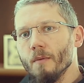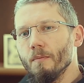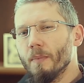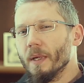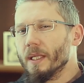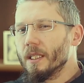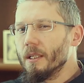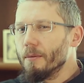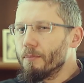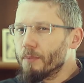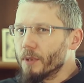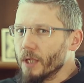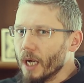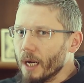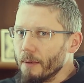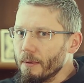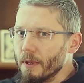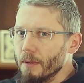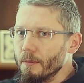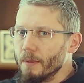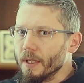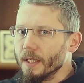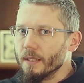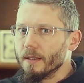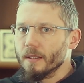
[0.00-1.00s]
But the
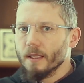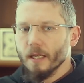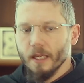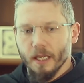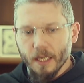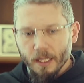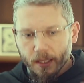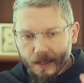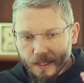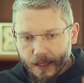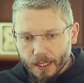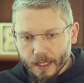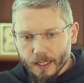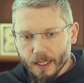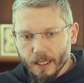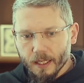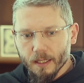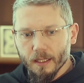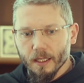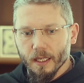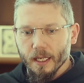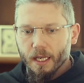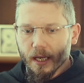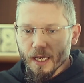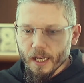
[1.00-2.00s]
problem is, he did
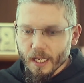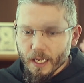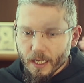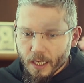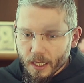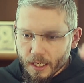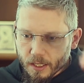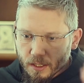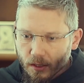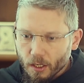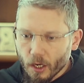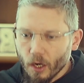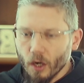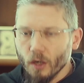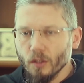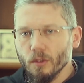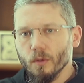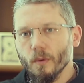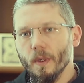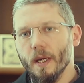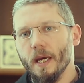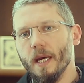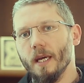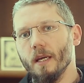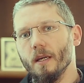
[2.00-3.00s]
it in his
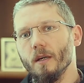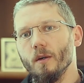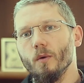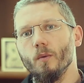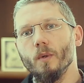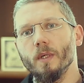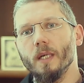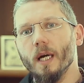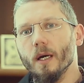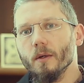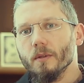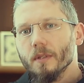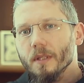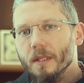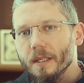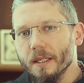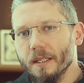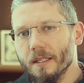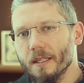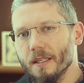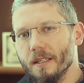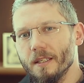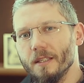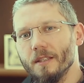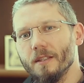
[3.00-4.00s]
own way, without
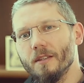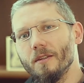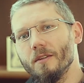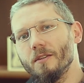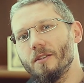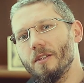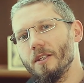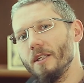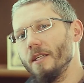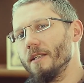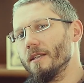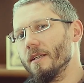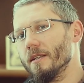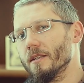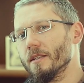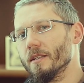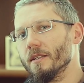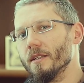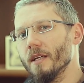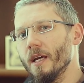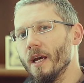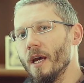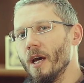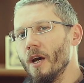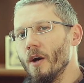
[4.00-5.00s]
listening to
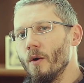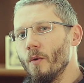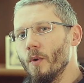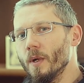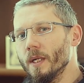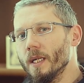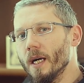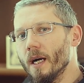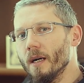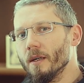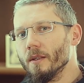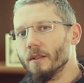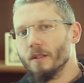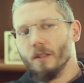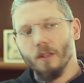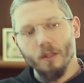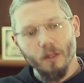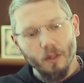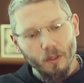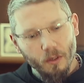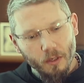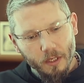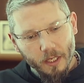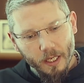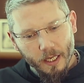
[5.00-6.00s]
Jesus, without
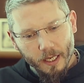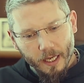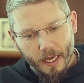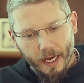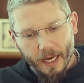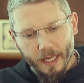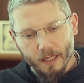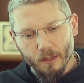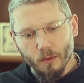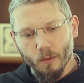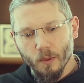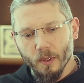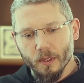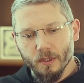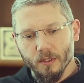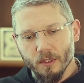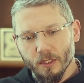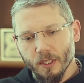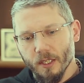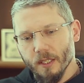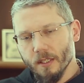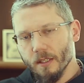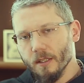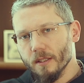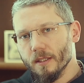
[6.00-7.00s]
looking at what
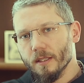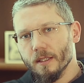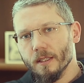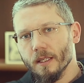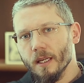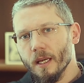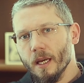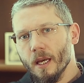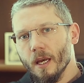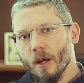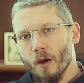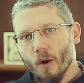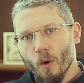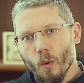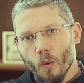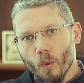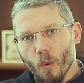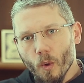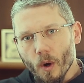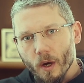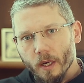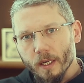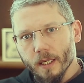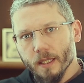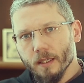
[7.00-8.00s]
Jesus
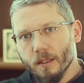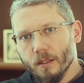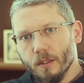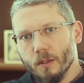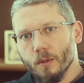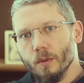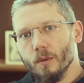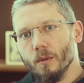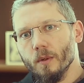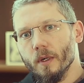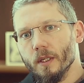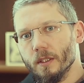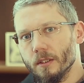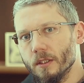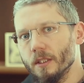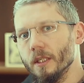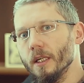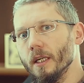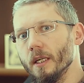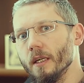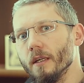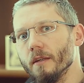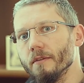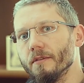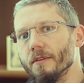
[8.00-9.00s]
wanted to
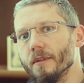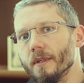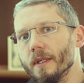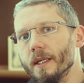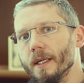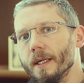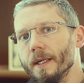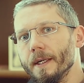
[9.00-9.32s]
achieve.